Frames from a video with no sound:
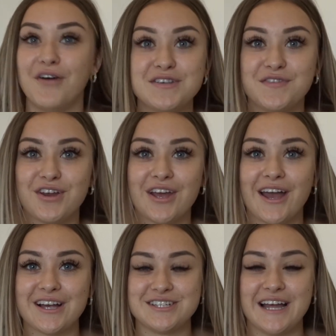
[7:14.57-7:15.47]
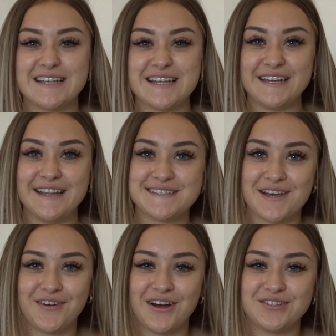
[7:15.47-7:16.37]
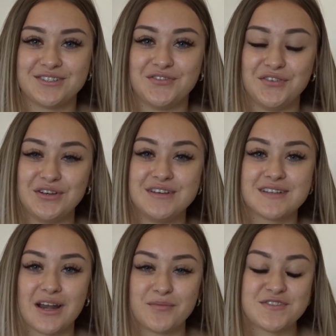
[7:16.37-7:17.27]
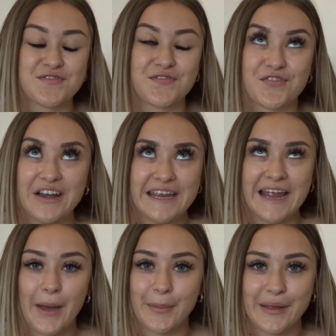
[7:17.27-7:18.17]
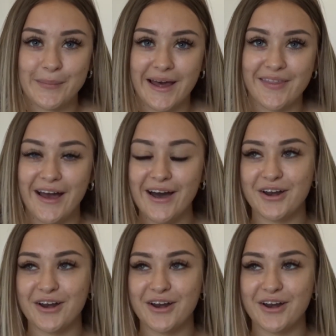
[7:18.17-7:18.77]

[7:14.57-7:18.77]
first video actually has like nearly 700 views and I'm just freaking happy about that.